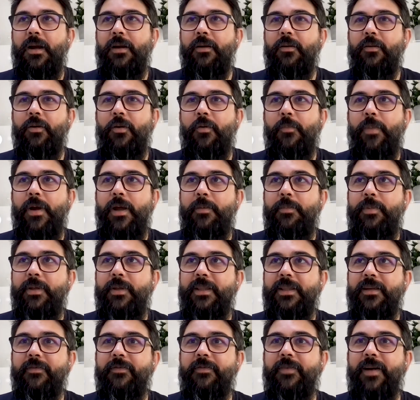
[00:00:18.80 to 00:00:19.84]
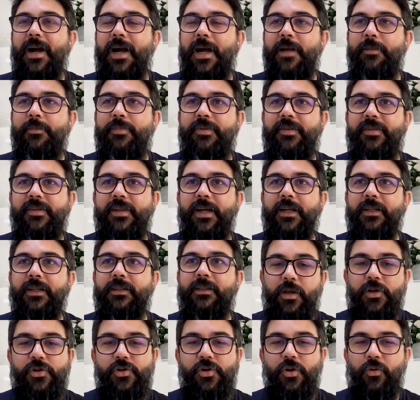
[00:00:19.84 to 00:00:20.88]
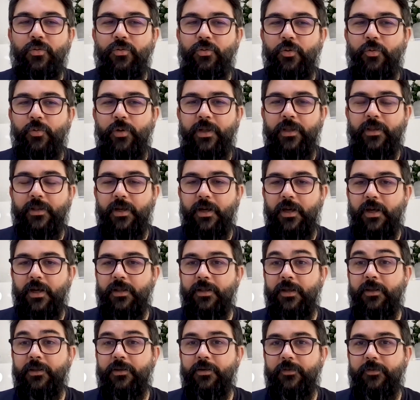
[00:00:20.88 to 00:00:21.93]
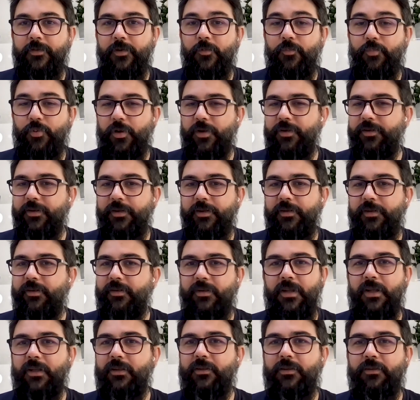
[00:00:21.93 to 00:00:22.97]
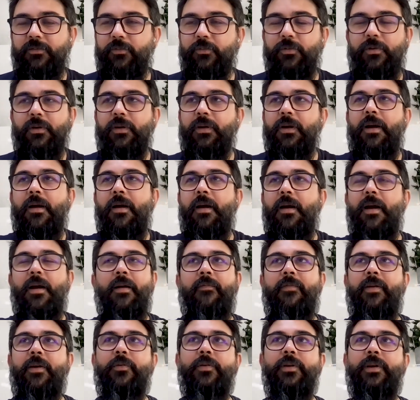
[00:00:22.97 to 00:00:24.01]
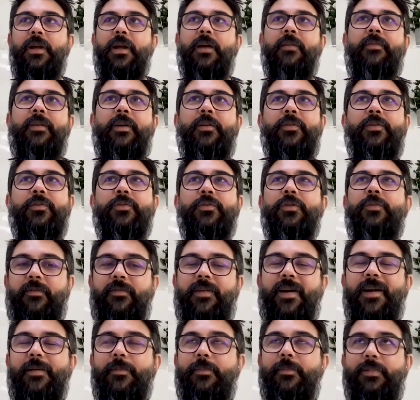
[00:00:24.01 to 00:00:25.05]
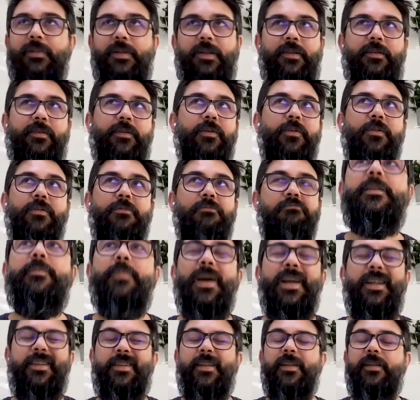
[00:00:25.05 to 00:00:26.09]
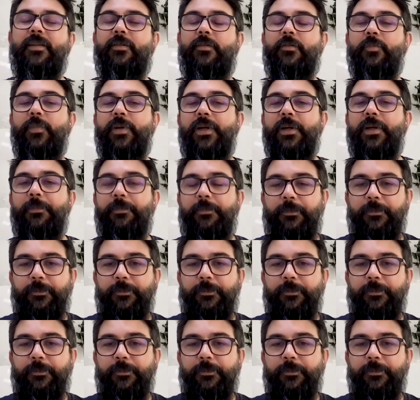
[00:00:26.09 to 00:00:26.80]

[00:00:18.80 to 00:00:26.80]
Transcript: I don't know, maybe the vibes that they show during the interview process, that a very good vibe, so it makes sense to me.